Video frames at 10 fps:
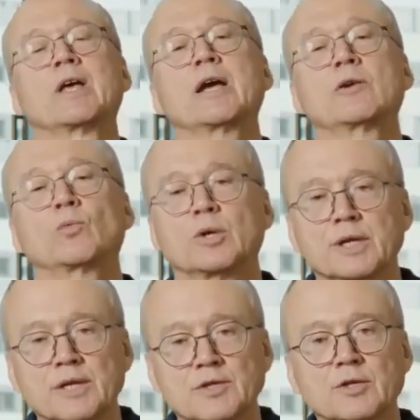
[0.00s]
and
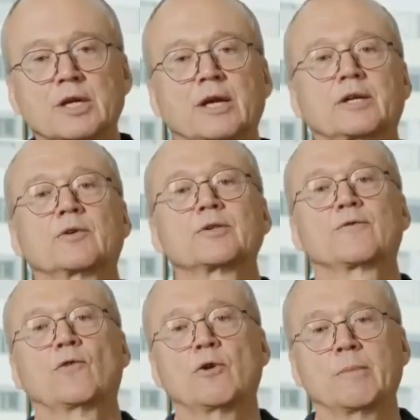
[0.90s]
what is the current
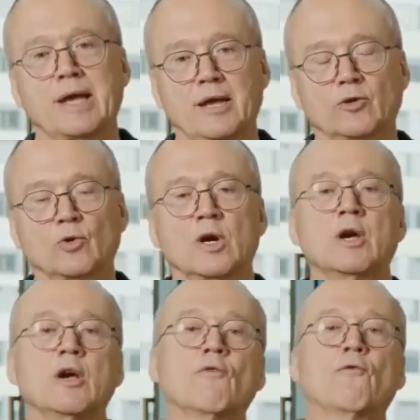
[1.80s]
transformer error
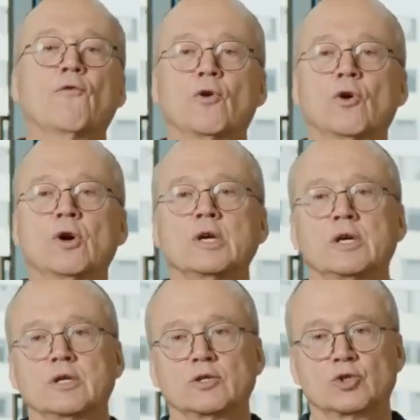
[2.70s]
for
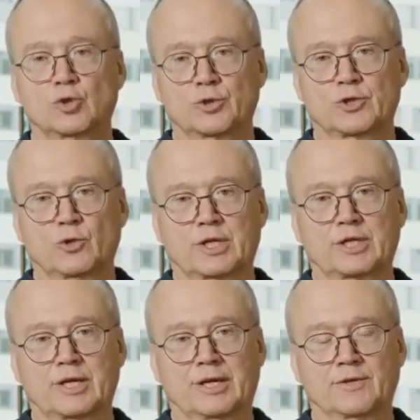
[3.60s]
short
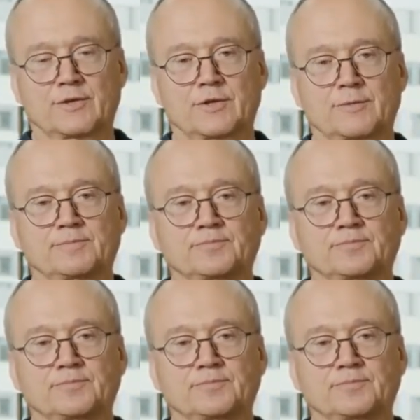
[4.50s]
circuit currents.